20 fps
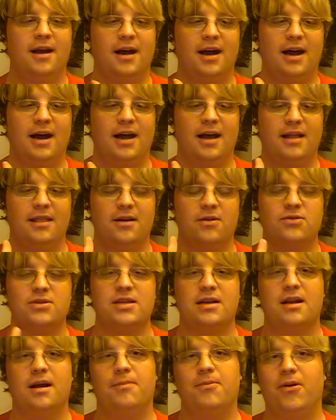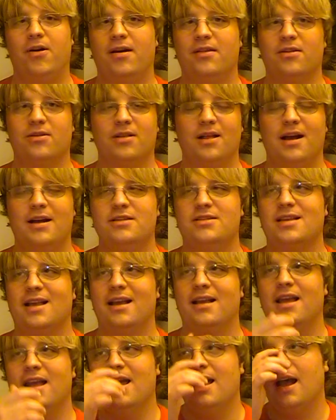There was a couple other lines,
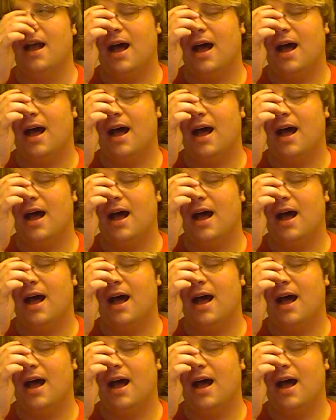like,